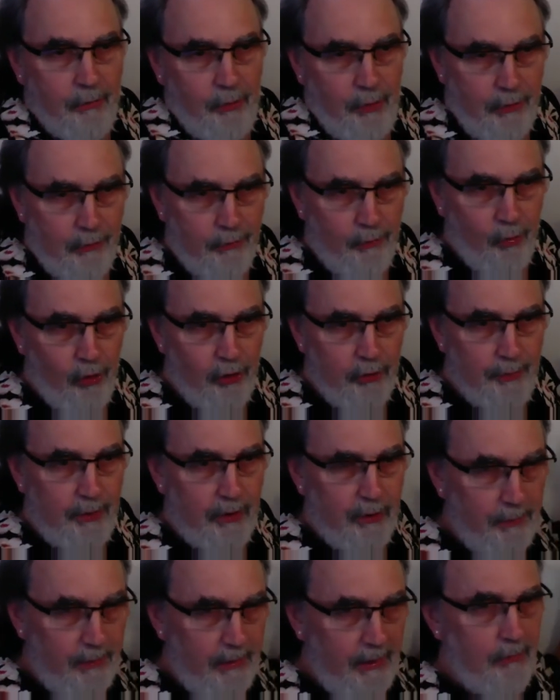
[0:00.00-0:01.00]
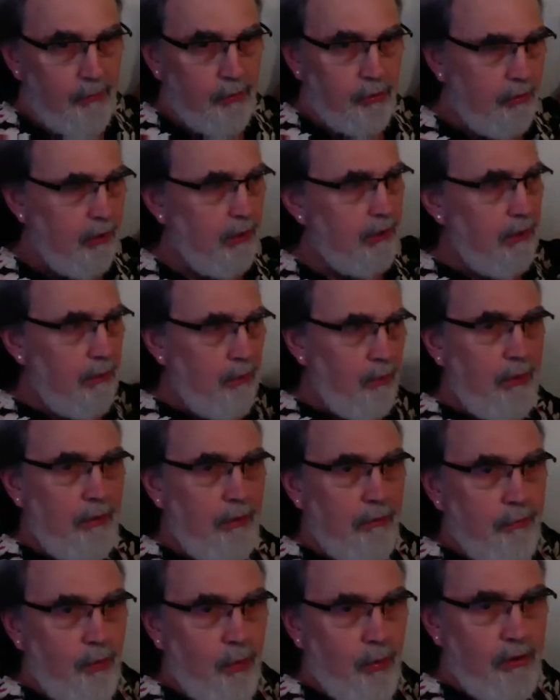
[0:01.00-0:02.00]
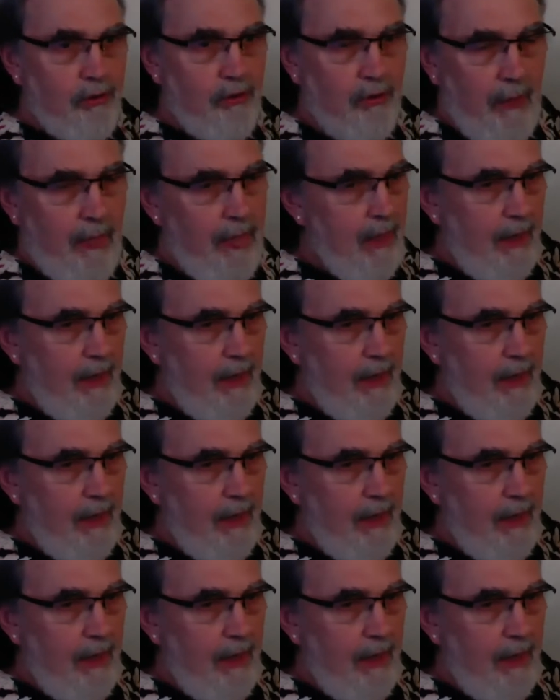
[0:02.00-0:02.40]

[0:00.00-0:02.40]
reinforcements, behavior is going to get reinforced